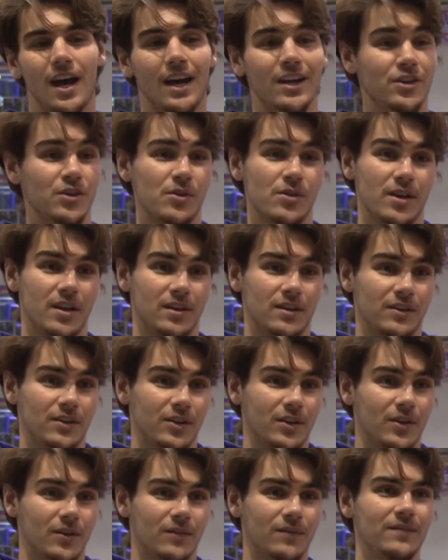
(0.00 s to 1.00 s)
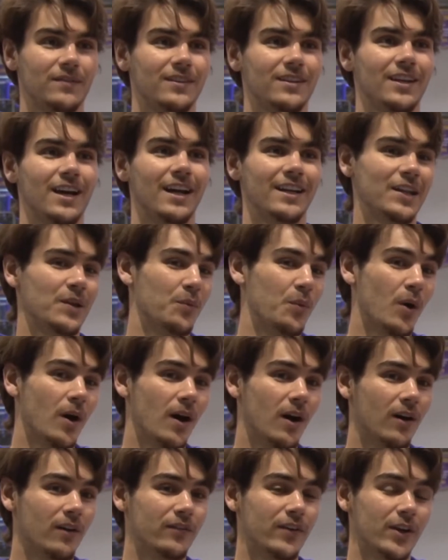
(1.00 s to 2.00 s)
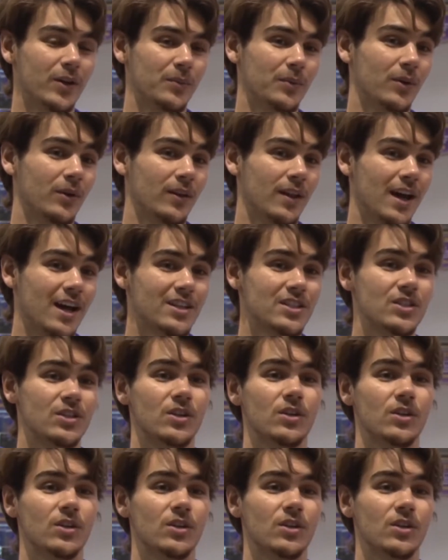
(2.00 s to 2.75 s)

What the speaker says: I knew that, you know, I did well at Vanderbilt last